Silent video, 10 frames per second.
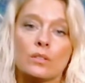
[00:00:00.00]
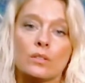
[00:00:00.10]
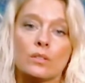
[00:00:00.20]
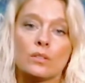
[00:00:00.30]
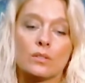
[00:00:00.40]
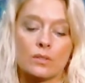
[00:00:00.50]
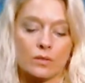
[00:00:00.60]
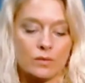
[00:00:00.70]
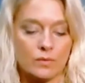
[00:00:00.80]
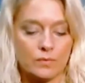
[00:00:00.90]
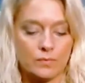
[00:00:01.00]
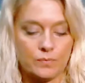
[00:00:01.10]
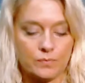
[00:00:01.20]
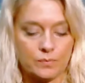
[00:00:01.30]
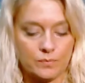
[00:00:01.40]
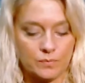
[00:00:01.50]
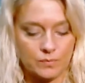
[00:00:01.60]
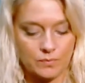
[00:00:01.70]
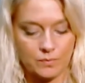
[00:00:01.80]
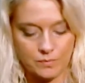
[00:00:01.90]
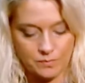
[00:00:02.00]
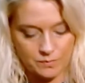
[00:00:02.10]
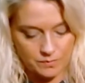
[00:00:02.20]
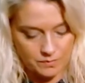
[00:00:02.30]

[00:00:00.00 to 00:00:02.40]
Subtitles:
No one is speaking in this clip.